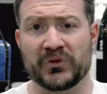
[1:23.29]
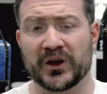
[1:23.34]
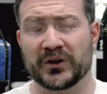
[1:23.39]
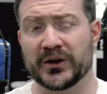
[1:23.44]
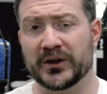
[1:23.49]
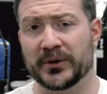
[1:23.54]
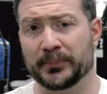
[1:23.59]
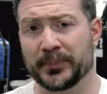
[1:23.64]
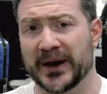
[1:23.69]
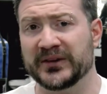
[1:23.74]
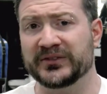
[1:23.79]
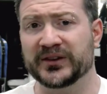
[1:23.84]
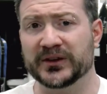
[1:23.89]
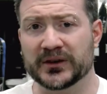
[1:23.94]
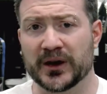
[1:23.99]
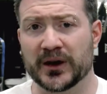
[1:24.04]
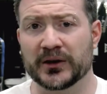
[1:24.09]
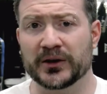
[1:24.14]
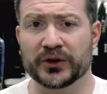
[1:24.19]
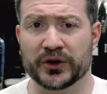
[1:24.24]
Now, the basic
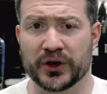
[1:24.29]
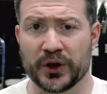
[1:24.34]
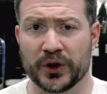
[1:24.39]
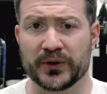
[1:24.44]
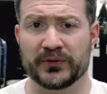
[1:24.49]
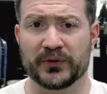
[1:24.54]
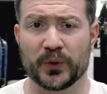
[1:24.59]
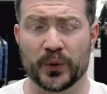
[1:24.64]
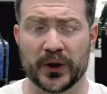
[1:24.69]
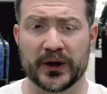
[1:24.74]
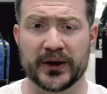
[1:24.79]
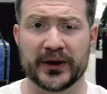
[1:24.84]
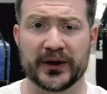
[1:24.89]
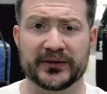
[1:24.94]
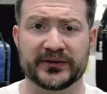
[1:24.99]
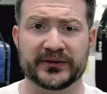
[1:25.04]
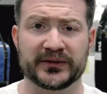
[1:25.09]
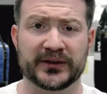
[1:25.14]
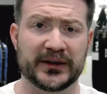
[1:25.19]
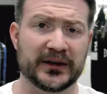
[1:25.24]
color code of
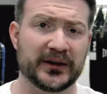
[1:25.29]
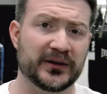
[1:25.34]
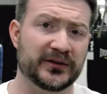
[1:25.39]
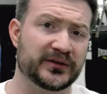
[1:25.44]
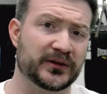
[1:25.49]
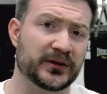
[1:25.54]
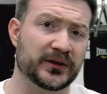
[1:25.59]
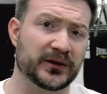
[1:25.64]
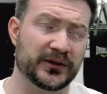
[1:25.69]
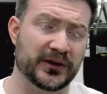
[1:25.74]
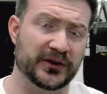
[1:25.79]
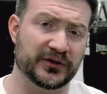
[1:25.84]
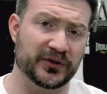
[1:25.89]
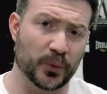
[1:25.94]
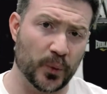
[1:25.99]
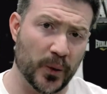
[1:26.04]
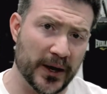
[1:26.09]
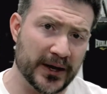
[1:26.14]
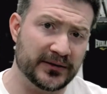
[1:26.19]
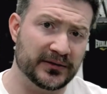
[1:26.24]
awareness is
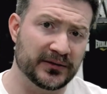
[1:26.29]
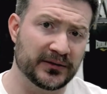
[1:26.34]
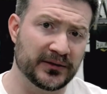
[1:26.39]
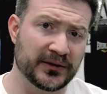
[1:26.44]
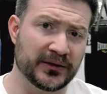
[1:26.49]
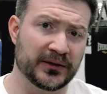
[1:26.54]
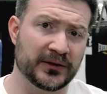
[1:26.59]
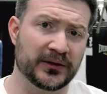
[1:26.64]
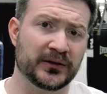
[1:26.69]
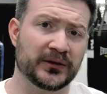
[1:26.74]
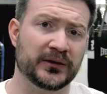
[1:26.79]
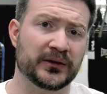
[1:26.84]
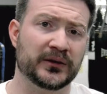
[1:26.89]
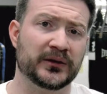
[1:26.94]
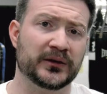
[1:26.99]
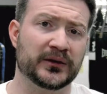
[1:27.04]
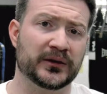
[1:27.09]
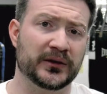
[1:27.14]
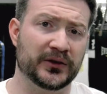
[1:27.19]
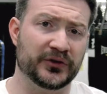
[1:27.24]
condition white,
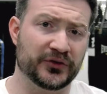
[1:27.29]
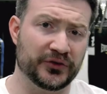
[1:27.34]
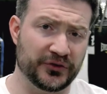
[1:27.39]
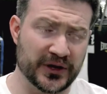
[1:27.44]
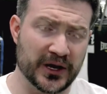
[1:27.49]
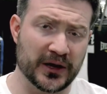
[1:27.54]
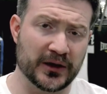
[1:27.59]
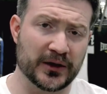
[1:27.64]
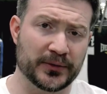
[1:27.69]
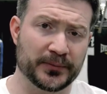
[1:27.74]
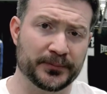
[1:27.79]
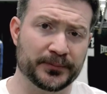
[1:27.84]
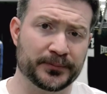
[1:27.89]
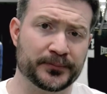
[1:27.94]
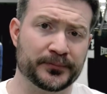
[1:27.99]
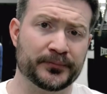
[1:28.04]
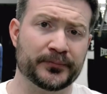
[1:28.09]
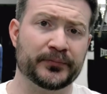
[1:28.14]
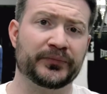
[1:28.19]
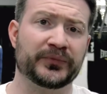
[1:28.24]
condition yellow,
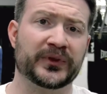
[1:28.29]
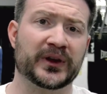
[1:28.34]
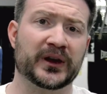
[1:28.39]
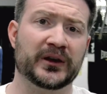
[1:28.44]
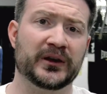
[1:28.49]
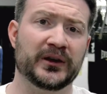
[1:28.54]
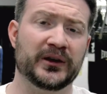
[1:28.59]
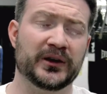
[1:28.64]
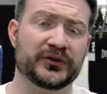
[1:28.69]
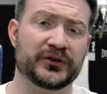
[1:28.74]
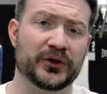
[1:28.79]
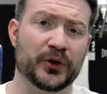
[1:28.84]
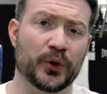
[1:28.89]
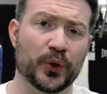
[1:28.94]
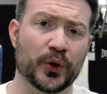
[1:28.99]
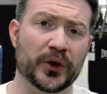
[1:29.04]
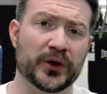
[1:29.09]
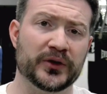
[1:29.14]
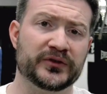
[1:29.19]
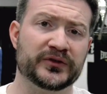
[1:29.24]
condition
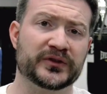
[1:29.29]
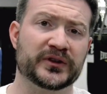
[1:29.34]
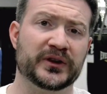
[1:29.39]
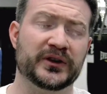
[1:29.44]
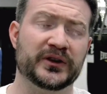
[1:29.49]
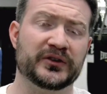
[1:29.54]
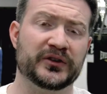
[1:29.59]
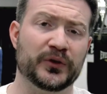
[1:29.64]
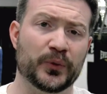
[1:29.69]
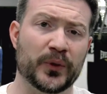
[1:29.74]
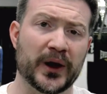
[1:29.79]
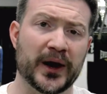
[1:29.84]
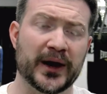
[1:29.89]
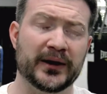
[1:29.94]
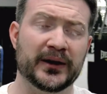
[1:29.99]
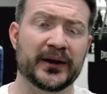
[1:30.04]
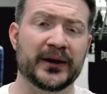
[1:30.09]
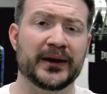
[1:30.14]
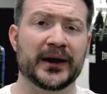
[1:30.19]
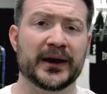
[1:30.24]
orange, condition
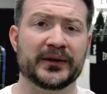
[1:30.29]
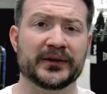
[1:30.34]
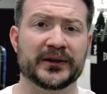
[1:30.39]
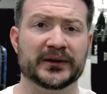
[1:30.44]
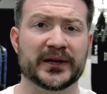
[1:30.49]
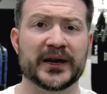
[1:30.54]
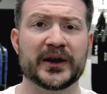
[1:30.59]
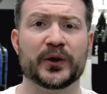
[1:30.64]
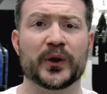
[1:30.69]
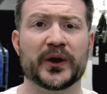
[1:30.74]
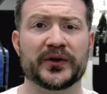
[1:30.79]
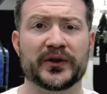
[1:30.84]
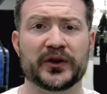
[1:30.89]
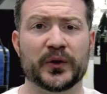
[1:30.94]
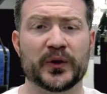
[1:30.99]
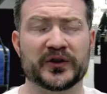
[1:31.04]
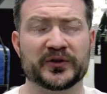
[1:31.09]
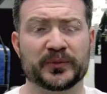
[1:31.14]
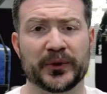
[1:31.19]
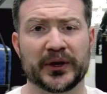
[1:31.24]
red, and then later on the
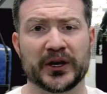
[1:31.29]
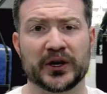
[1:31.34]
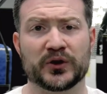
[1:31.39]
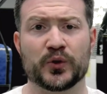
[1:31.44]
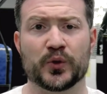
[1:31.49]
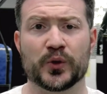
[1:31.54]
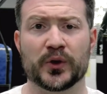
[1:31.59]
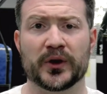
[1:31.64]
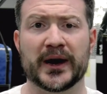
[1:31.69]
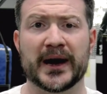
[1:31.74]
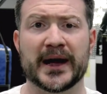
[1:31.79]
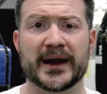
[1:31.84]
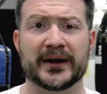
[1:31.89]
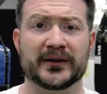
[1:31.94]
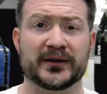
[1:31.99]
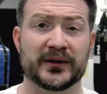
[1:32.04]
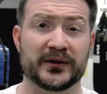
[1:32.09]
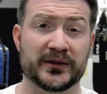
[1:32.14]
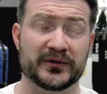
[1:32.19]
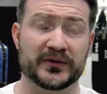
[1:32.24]
U.S. Marine Corps
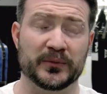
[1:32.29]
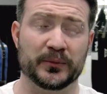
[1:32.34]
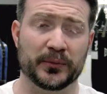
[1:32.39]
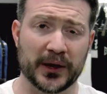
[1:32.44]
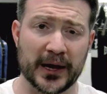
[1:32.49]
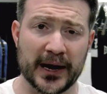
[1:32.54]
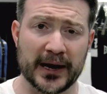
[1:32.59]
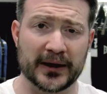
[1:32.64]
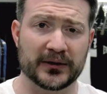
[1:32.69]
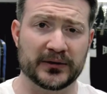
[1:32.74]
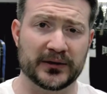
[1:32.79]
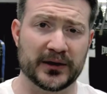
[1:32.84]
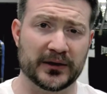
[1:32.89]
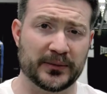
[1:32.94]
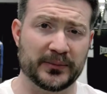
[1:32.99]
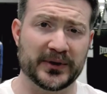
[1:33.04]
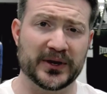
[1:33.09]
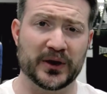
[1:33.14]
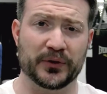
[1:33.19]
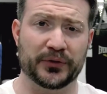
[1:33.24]
added condition black. Now
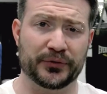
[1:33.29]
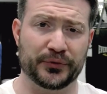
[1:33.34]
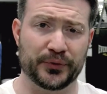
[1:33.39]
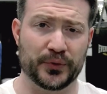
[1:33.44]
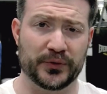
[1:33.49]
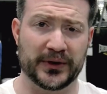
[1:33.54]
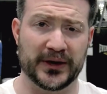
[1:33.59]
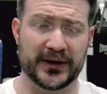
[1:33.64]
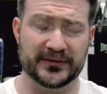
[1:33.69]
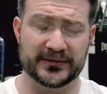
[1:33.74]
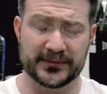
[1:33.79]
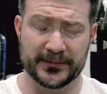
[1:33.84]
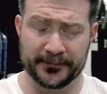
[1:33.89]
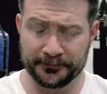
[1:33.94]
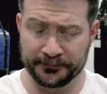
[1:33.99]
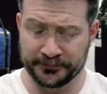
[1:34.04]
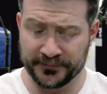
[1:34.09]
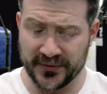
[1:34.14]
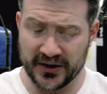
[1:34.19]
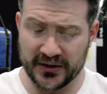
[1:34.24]
let me go through these.
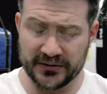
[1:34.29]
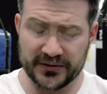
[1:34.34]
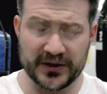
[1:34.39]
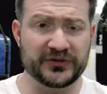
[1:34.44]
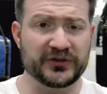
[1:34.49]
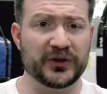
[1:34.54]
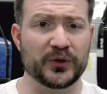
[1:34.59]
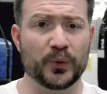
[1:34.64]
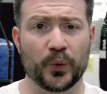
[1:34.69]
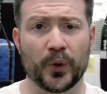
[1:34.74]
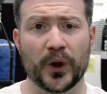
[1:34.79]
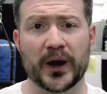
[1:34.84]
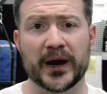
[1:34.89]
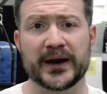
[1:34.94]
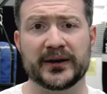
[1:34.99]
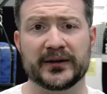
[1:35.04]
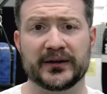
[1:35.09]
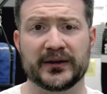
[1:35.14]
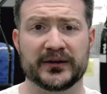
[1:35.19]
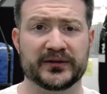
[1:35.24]
Condition
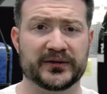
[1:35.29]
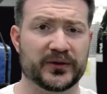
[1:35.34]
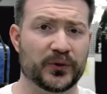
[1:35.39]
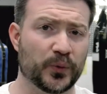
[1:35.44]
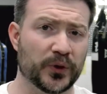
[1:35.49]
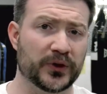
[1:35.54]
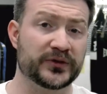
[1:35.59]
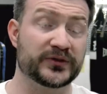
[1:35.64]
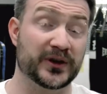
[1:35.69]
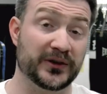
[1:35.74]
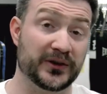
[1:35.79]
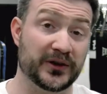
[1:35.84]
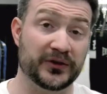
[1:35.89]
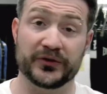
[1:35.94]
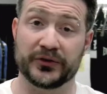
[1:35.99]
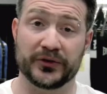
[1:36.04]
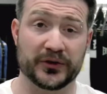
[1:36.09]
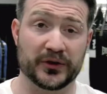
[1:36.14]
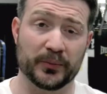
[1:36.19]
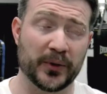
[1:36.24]
white is the worst
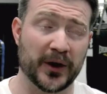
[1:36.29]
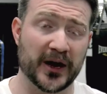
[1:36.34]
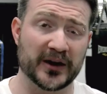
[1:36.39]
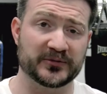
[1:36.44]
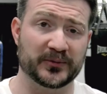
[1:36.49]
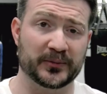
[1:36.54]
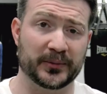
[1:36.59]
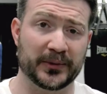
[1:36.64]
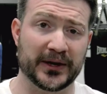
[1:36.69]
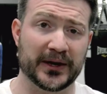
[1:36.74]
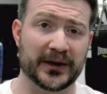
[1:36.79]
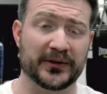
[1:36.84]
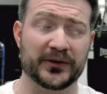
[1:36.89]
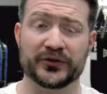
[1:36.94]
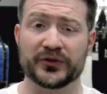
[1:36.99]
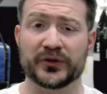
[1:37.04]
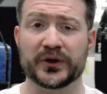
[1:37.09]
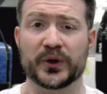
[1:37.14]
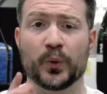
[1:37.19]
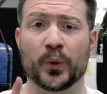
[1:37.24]
condition you can possibly be in.
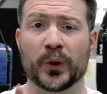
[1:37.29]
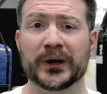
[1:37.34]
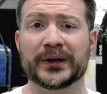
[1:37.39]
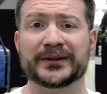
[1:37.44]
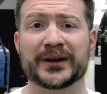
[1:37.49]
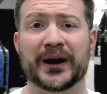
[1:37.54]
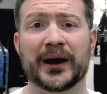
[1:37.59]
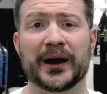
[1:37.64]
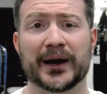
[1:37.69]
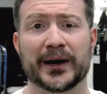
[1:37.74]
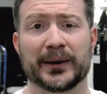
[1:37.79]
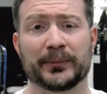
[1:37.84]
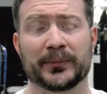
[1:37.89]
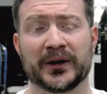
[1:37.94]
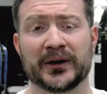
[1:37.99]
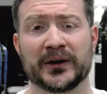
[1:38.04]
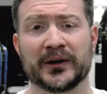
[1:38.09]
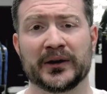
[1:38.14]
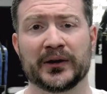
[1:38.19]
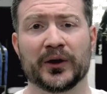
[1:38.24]
There's only one time
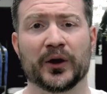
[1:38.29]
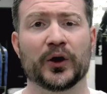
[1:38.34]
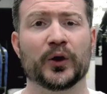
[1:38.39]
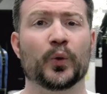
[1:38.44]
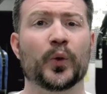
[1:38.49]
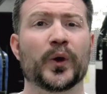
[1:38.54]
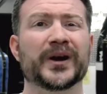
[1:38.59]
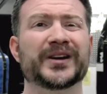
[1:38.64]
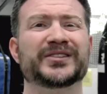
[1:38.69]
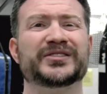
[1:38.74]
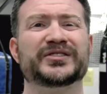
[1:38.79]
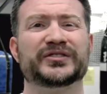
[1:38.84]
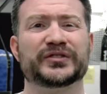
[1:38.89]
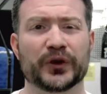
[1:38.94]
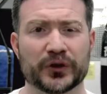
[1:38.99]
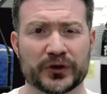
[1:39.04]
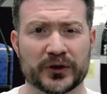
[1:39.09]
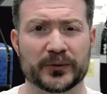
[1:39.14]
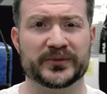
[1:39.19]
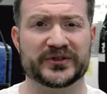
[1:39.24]
or one
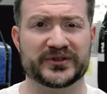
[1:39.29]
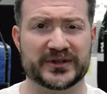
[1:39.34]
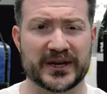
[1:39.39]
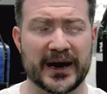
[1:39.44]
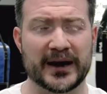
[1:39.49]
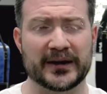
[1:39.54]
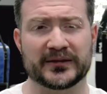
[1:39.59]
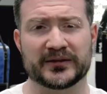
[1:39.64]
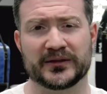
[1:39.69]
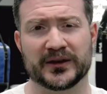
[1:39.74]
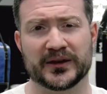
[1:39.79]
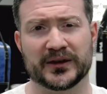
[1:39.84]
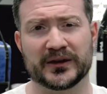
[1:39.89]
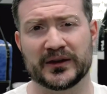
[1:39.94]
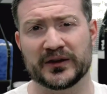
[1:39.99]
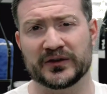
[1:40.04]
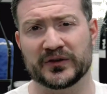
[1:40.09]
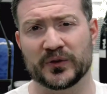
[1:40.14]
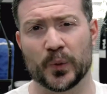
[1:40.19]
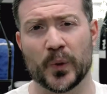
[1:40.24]
circumstance that
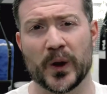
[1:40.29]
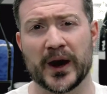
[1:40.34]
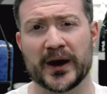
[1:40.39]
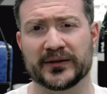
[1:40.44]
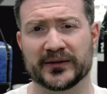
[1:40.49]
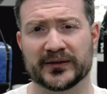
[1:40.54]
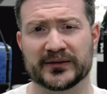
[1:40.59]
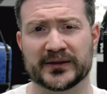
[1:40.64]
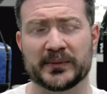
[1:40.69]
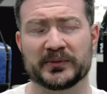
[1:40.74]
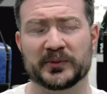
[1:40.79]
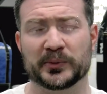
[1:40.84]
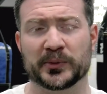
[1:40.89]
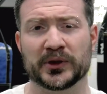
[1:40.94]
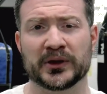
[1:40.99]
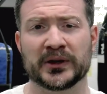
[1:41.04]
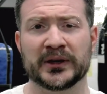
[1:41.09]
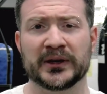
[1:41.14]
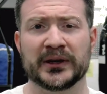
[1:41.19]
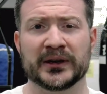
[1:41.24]
condition white is
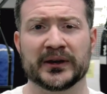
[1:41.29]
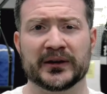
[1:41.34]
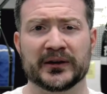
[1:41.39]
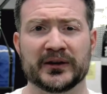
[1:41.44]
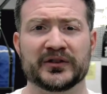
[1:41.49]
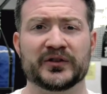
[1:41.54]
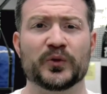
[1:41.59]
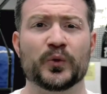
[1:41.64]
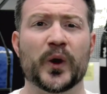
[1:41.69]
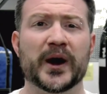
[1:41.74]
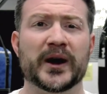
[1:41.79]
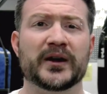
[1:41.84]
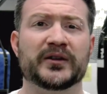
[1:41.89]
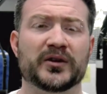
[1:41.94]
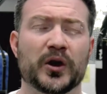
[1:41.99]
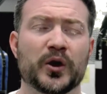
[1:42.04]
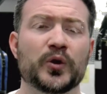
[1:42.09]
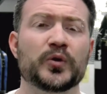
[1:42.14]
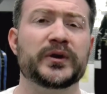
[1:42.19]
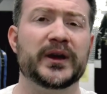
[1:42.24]
acceptable. Condition white is
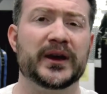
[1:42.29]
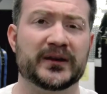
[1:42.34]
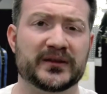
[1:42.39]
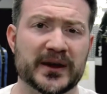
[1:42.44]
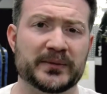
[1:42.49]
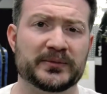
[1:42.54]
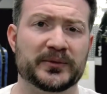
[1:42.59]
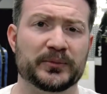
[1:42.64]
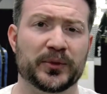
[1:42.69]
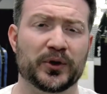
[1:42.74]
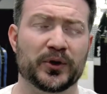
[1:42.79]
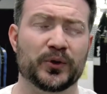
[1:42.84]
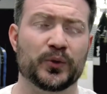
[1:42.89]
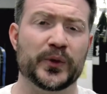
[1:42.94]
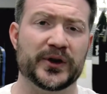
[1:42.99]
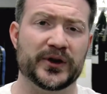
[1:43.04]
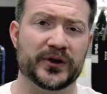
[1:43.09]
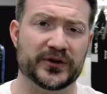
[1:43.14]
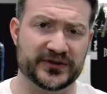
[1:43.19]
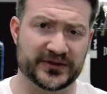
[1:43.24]
only acceptable
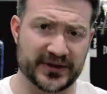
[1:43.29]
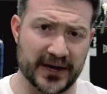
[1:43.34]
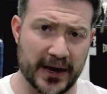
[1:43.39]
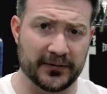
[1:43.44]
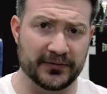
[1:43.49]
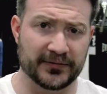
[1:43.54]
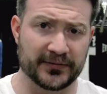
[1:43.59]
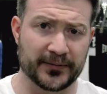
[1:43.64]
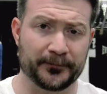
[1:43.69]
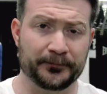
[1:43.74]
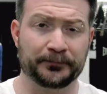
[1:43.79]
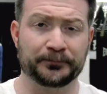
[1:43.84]
when you're safe.